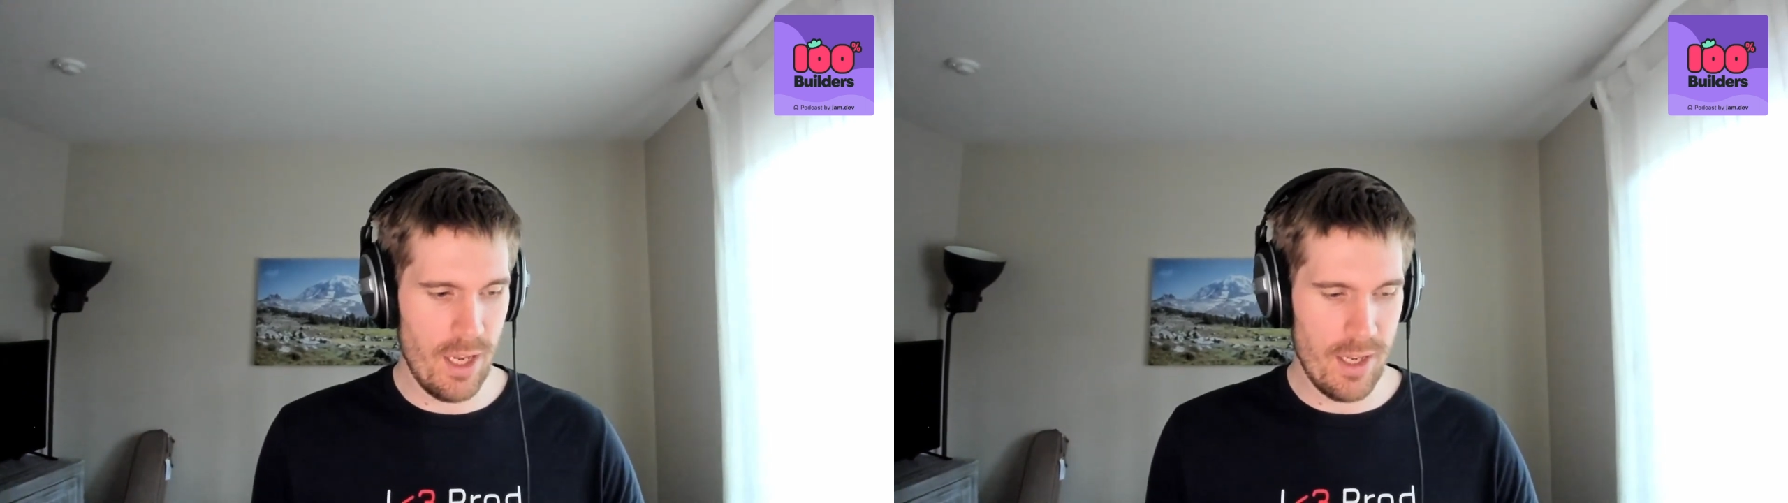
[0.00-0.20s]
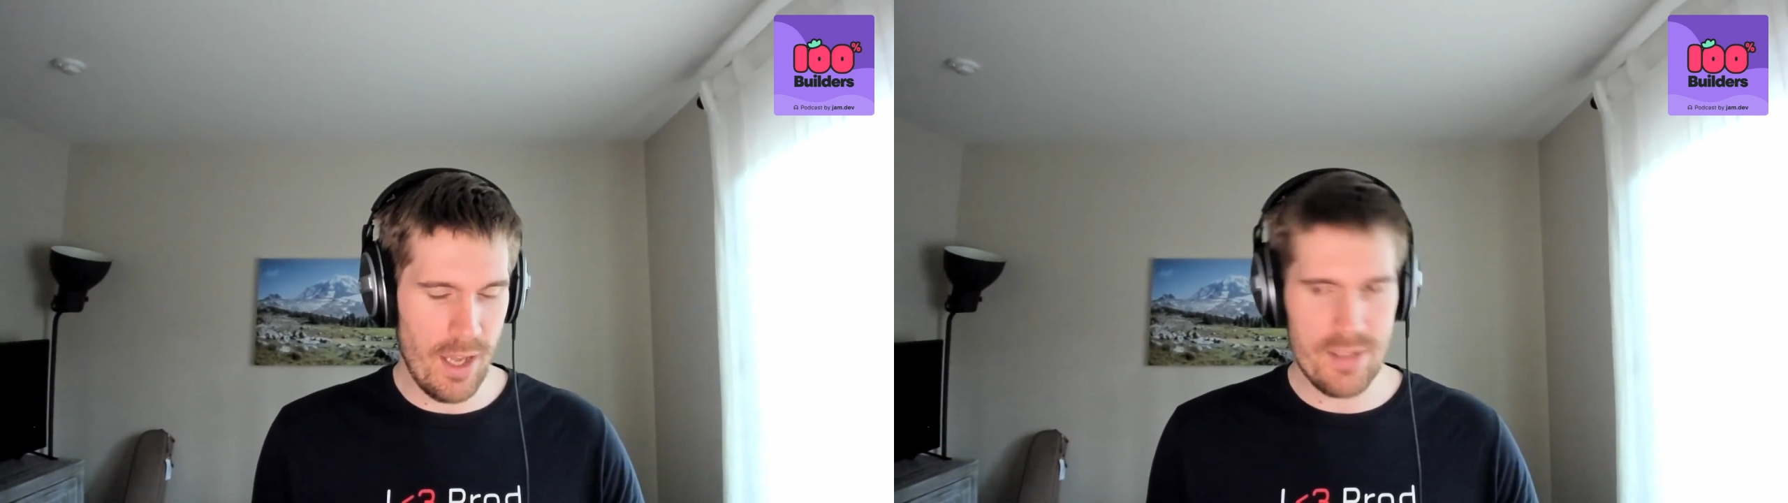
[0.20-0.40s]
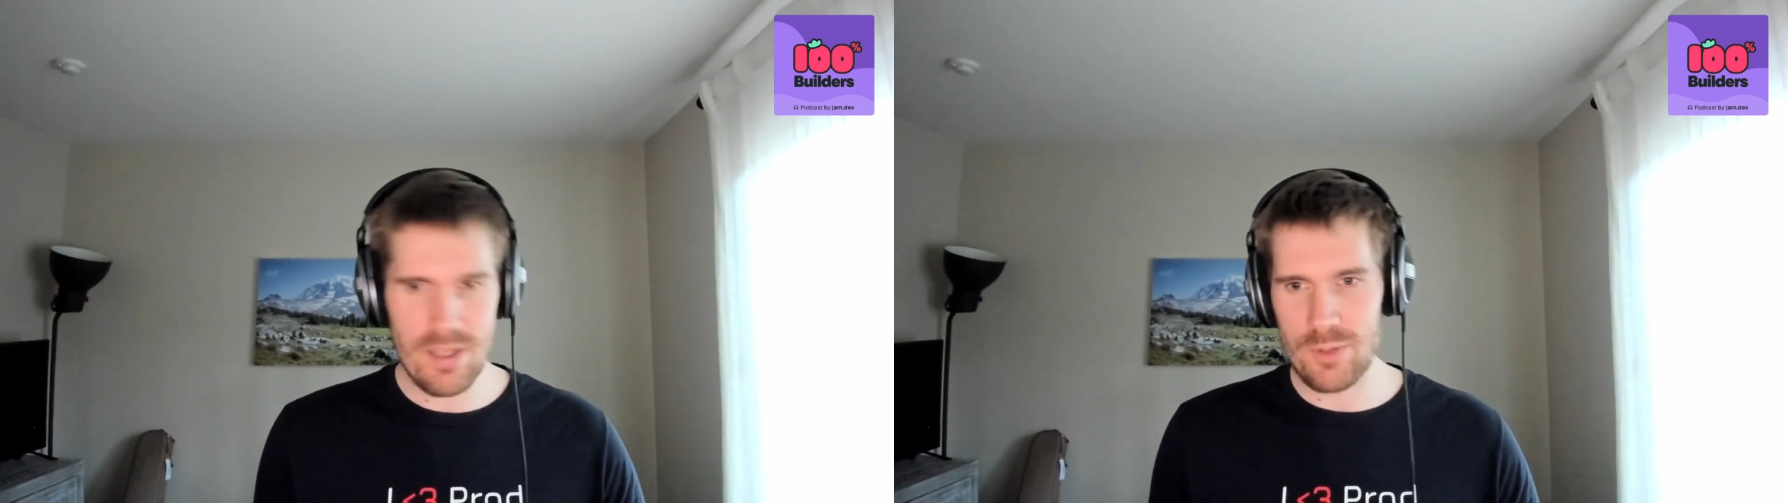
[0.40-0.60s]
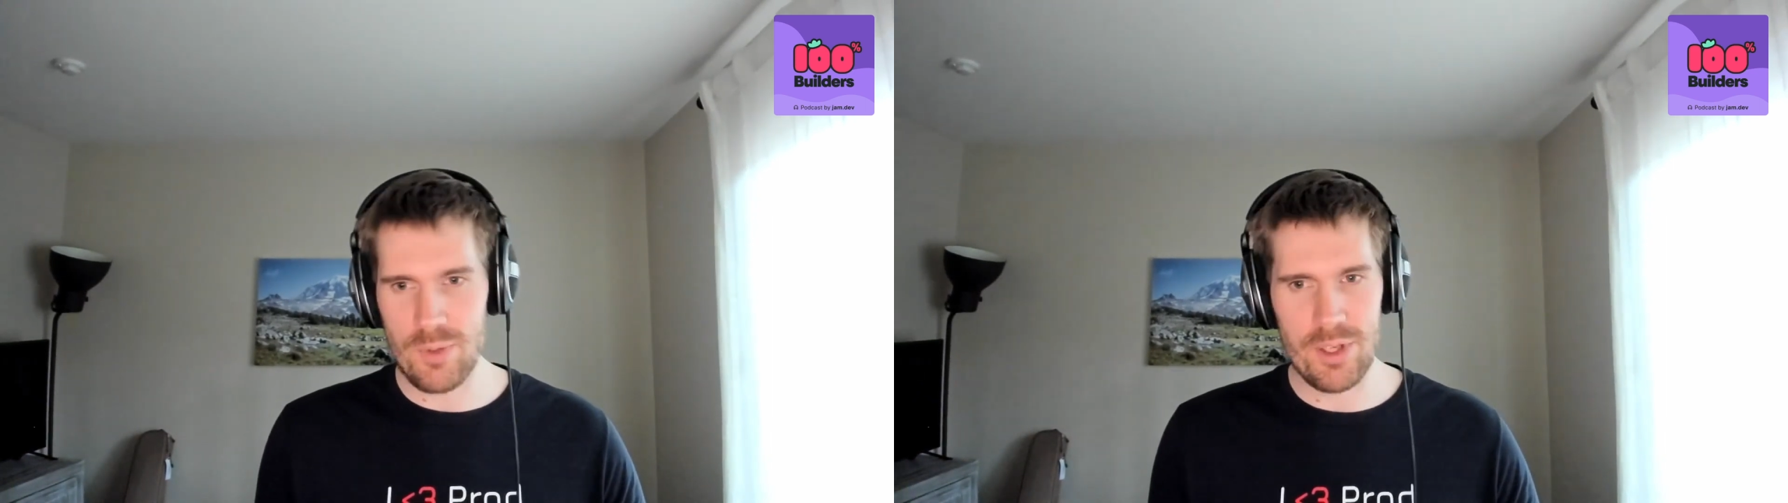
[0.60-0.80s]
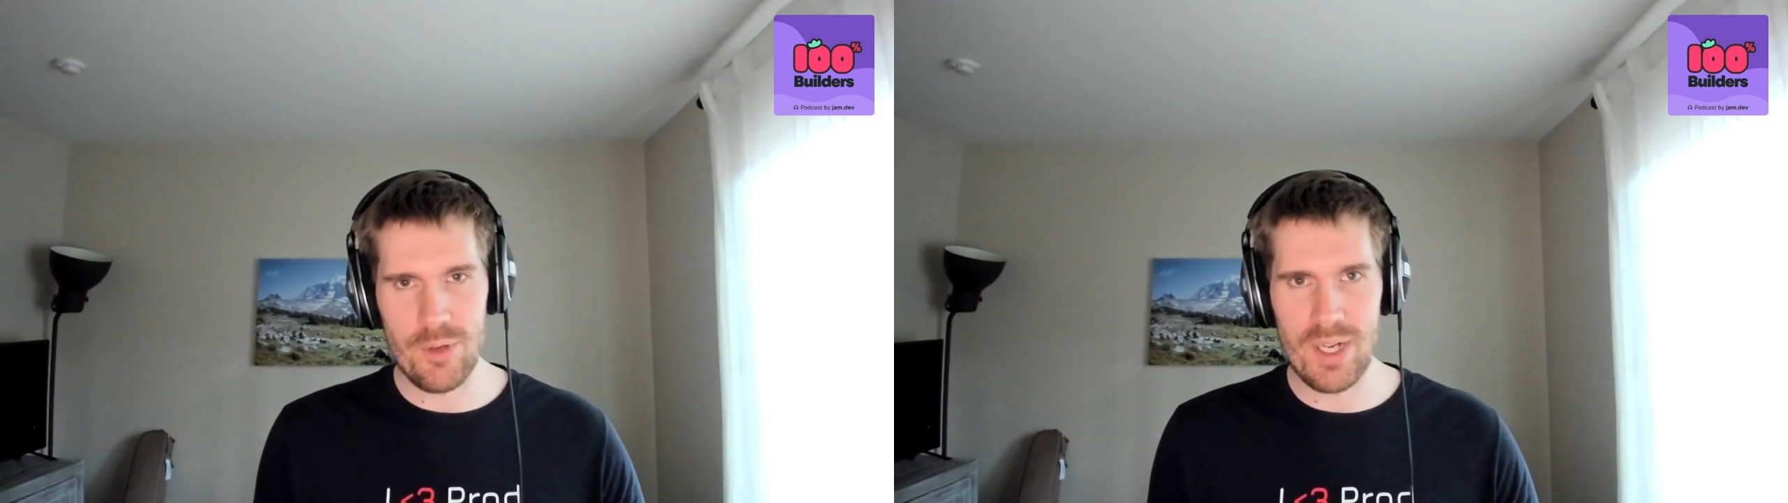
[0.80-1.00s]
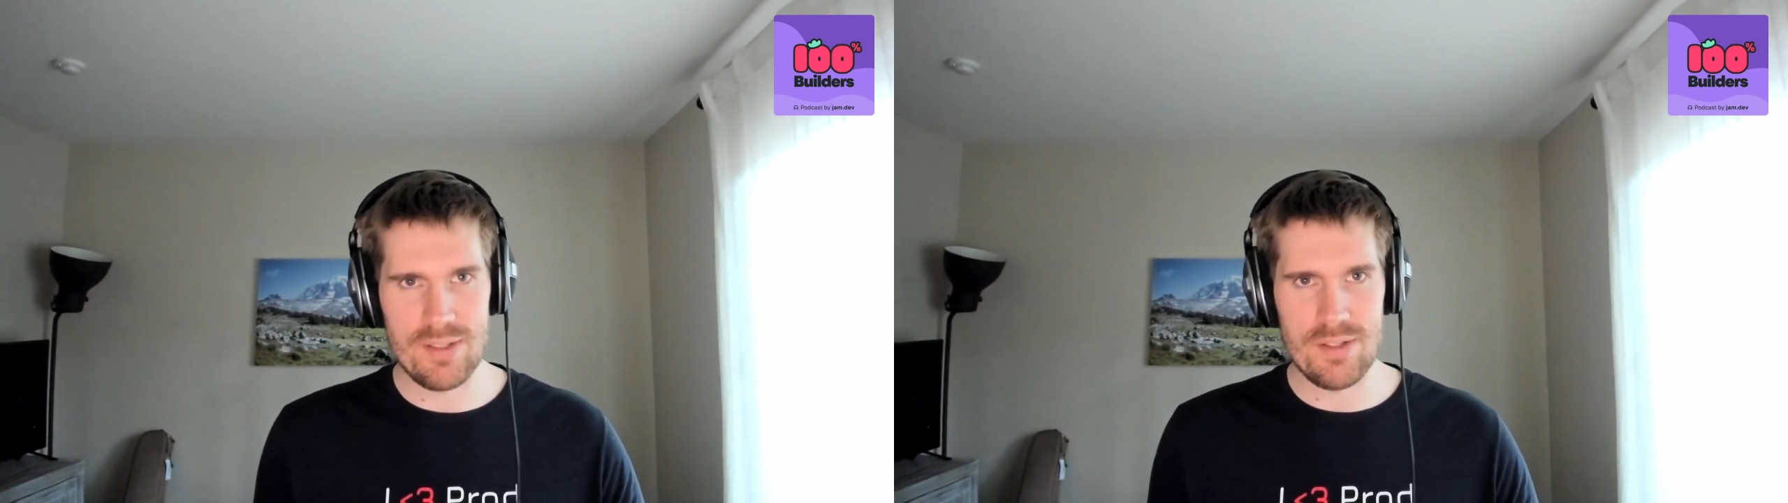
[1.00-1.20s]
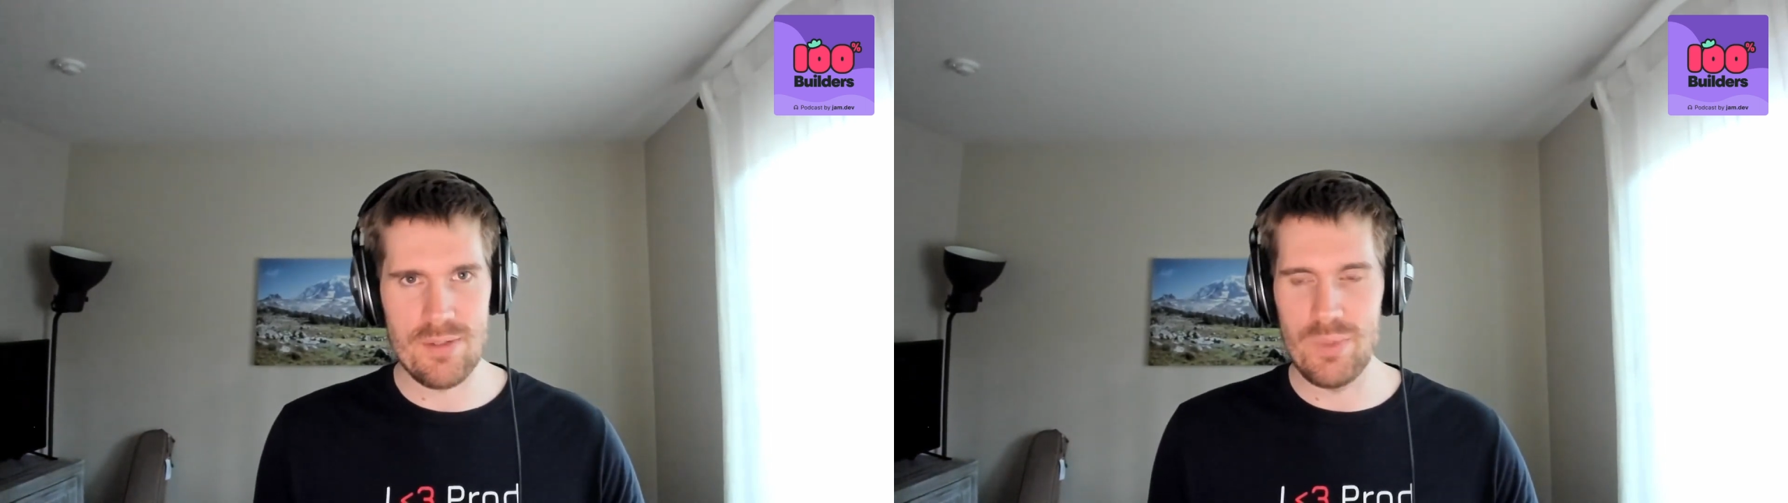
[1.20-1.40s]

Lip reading: I talked with a UX